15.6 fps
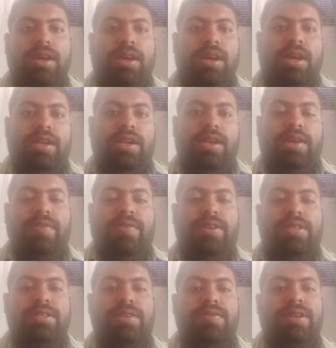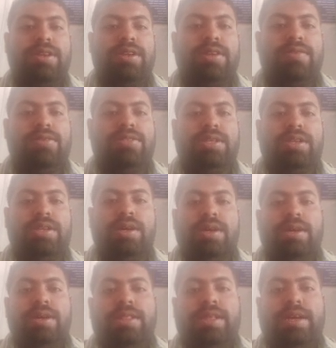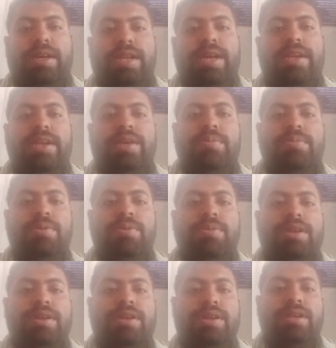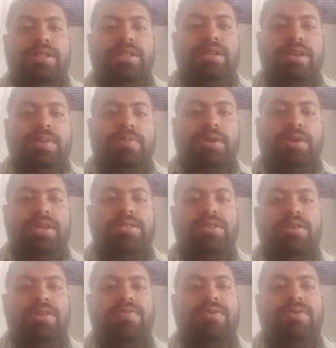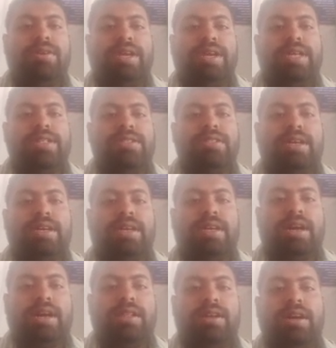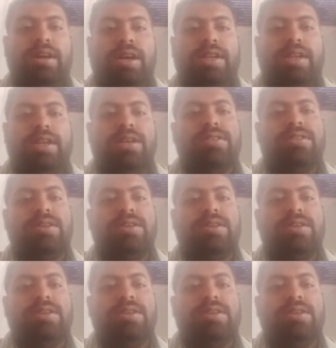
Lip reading: And definition of green revolution: the great improvement in the production of food grains and other agricultural